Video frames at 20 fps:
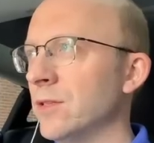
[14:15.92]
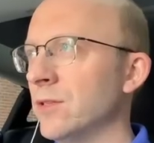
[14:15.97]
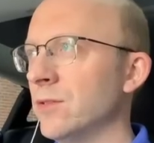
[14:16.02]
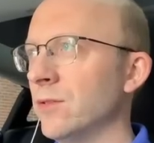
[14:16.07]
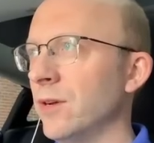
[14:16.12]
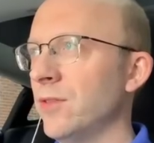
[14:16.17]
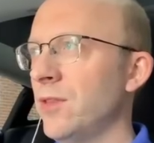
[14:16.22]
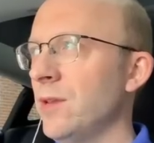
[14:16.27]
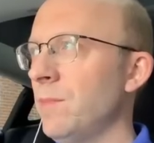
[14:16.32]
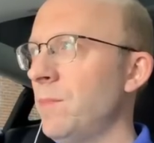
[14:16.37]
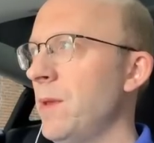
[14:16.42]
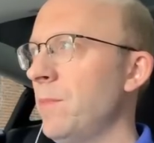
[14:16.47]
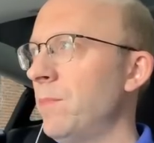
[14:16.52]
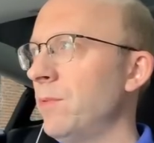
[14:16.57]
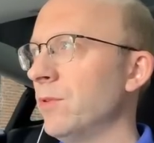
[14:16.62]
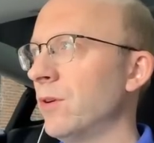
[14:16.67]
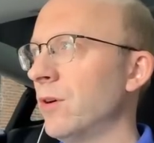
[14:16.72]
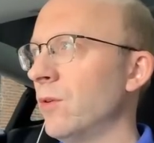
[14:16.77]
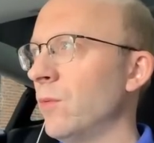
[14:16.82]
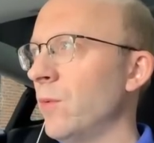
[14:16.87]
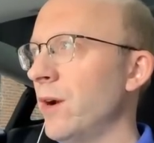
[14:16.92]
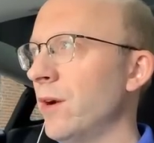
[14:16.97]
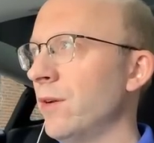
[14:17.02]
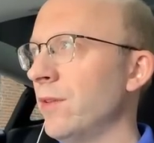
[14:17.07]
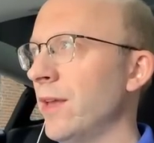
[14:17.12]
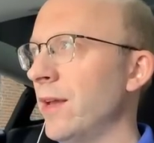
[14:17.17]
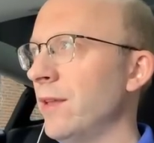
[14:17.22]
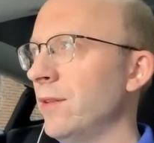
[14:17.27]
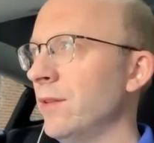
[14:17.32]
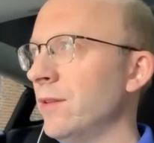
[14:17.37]
So I think people are
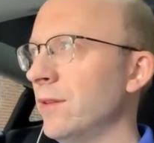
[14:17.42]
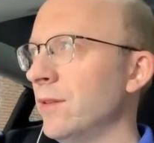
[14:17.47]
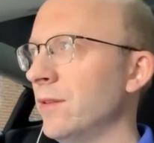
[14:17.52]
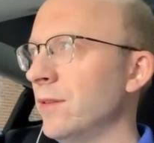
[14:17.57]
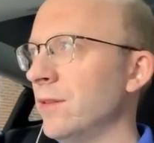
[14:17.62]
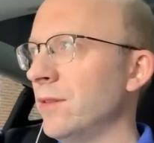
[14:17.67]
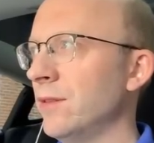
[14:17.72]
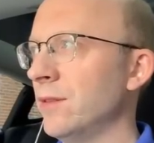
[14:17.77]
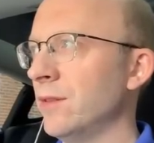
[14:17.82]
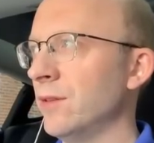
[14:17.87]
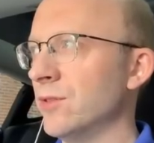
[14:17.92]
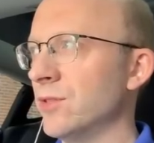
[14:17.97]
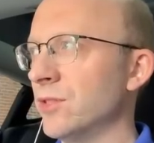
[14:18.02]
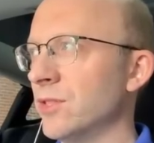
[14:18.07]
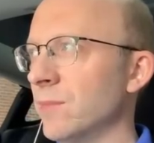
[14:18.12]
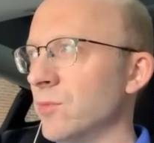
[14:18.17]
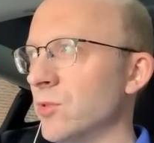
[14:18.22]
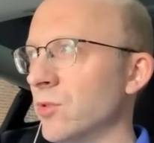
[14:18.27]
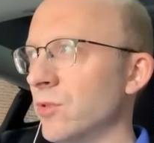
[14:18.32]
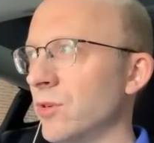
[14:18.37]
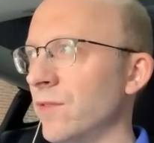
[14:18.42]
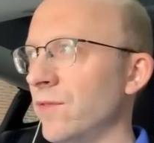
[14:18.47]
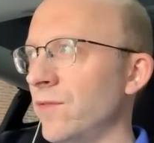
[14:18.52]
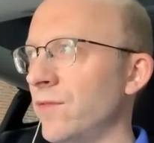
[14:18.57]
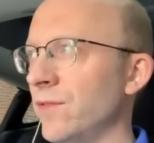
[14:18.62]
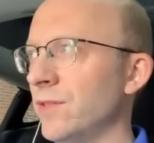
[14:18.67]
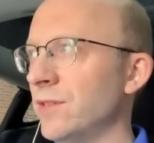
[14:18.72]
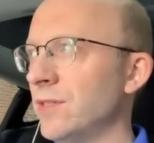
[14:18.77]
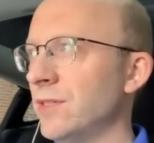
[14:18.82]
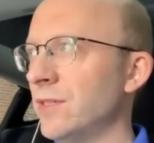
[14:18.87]
aware that there's some sort
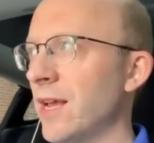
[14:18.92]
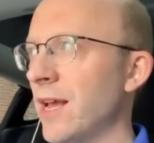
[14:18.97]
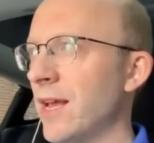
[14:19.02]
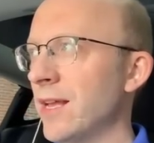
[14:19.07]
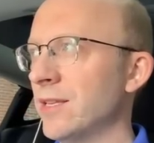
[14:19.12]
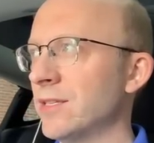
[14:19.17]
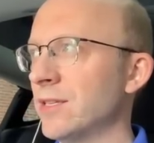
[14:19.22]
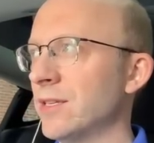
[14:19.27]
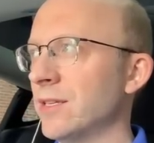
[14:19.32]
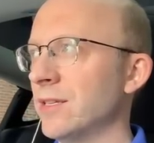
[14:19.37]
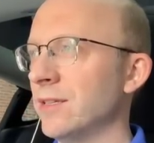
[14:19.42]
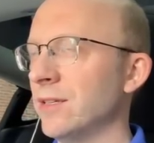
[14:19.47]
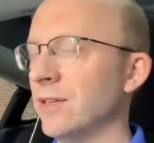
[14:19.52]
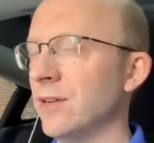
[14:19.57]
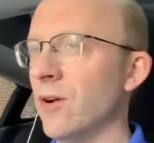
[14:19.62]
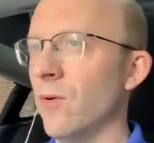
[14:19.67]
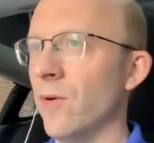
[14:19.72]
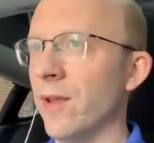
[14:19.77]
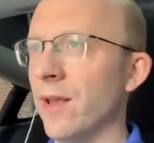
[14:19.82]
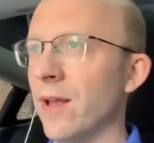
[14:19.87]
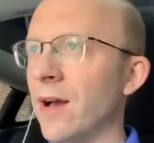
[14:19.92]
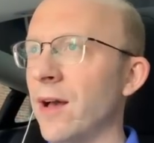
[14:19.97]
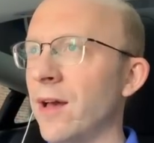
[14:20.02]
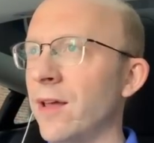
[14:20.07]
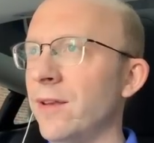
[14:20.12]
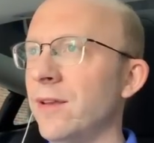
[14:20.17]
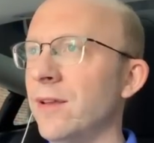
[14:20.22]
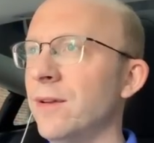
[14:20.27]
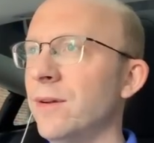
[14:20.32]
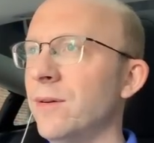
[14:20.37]
of test going
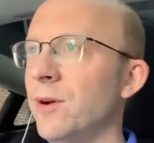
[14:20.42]
on